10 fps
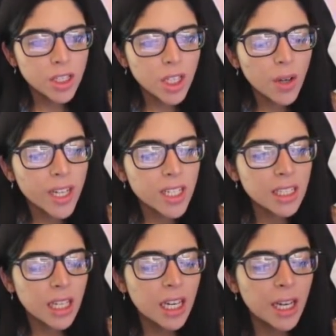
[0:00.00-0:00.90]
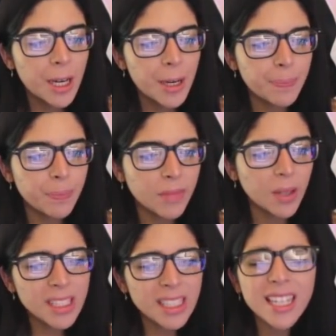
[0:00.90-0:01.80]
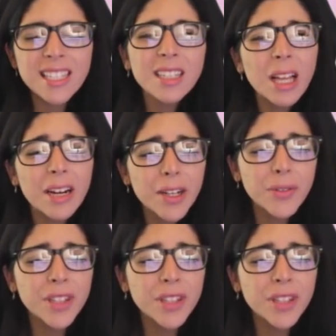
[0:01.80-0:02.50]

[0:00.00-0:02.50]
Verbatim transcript: I just it's a nice little area for the